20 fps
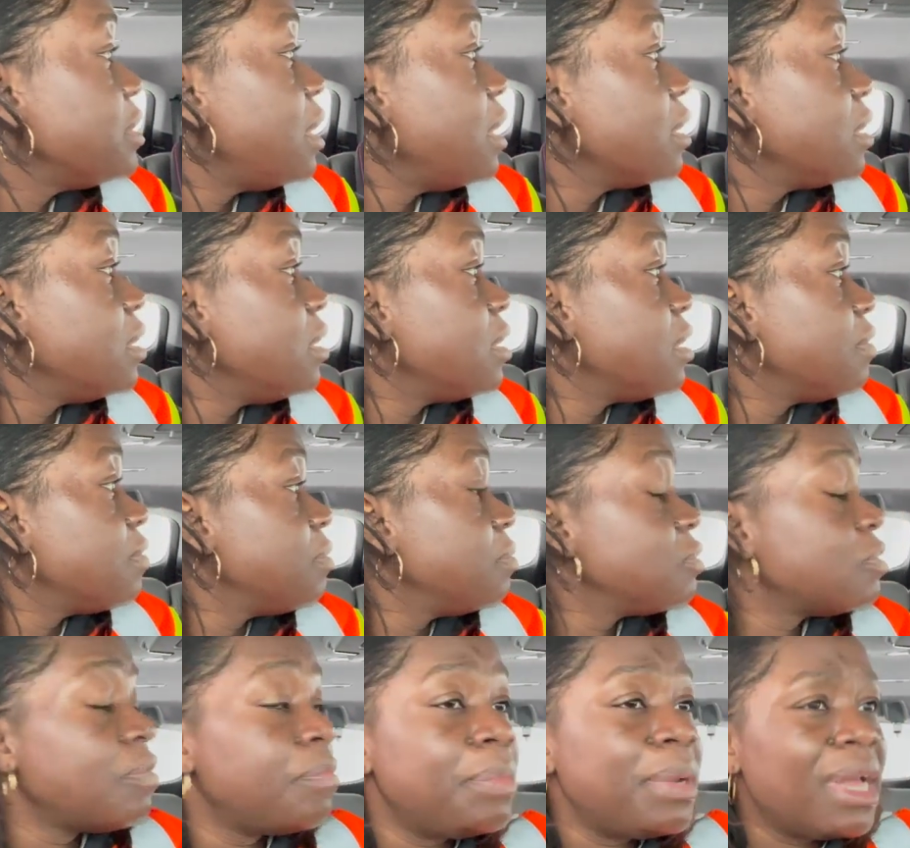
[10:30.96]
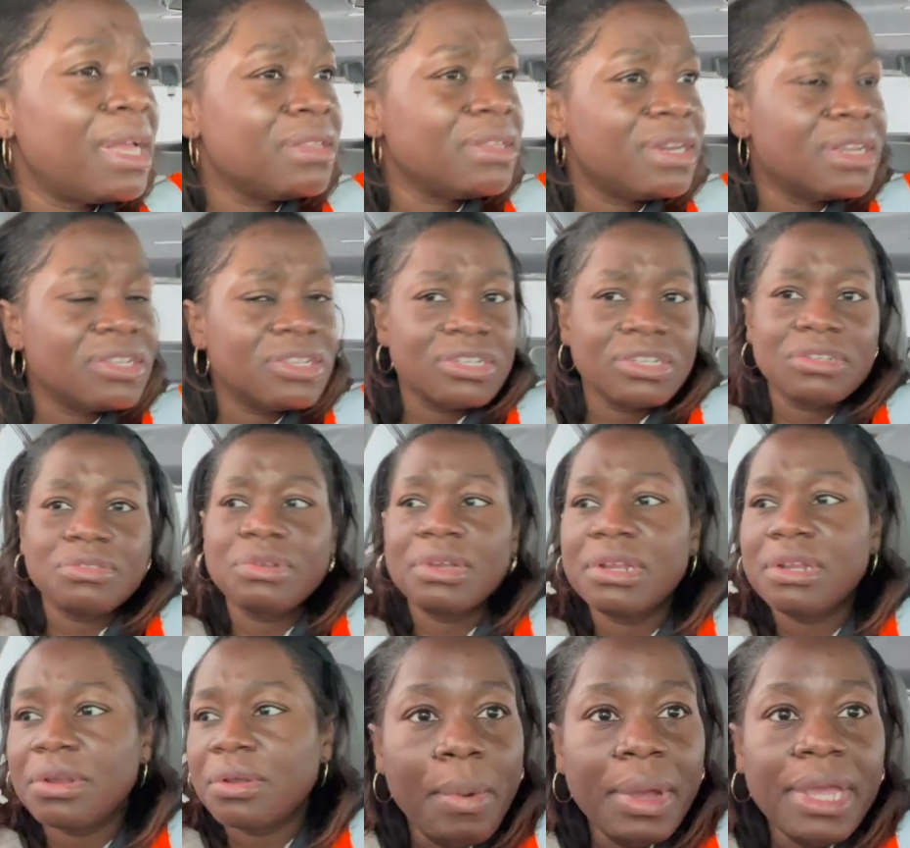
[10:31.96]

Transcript: to cleaning off themselves. I'm not that shit right now.